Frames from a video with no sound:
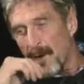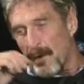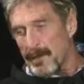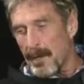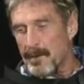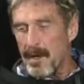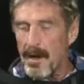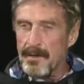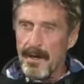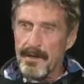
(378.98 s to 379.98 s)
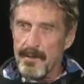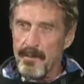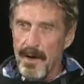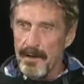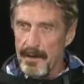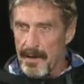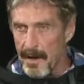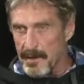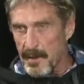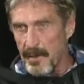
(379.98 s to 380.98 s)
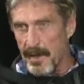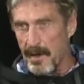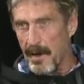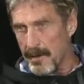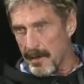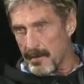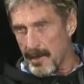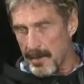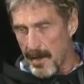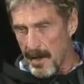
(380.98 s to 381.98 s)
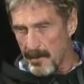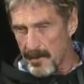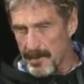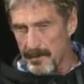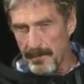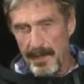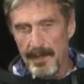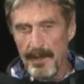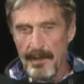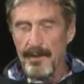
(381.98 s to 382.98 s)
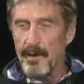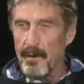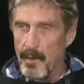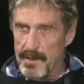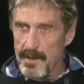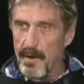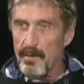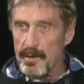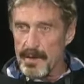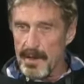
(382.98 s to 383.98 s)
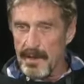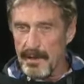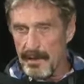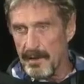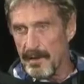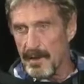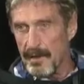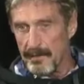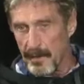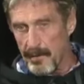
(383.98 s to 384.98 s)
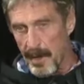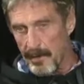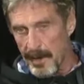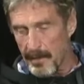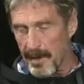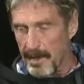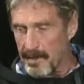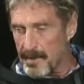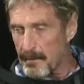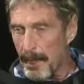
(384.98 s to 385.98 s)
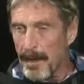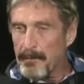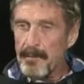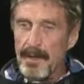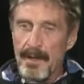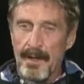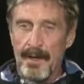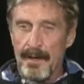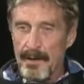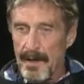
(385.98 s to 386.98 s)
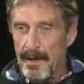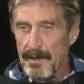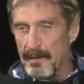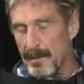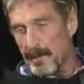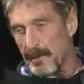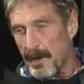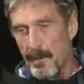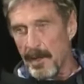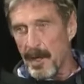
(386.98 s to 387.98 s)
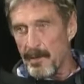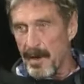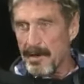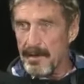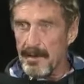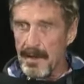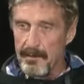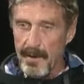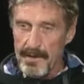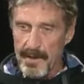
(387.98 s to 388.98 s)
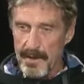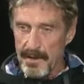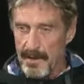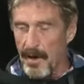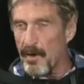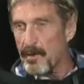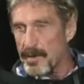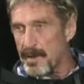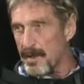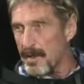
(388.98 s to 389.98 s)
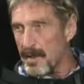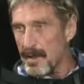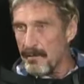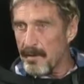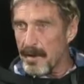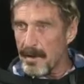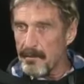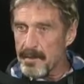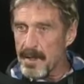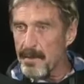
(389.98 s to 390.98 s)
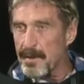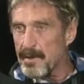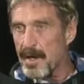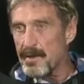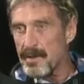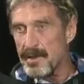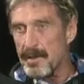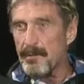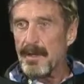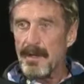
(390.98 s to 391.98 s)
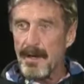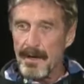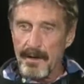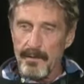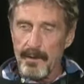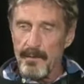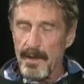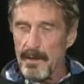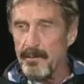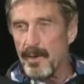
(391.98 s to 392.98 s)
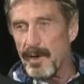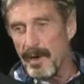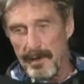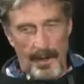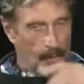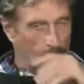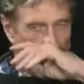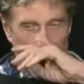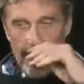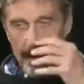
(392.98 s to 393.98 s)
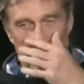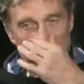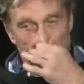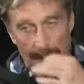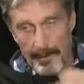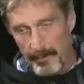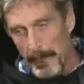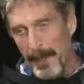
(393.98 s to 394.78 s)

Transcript: Well, I was, I was contacted by the House Committee on Energy and Commerce. Uh, they're the ones that oversee the uh, Obamacare package. Uh, and if I would come out and, and basically oversee uh, uh, some of the changes and give them input on, on what needed to be done.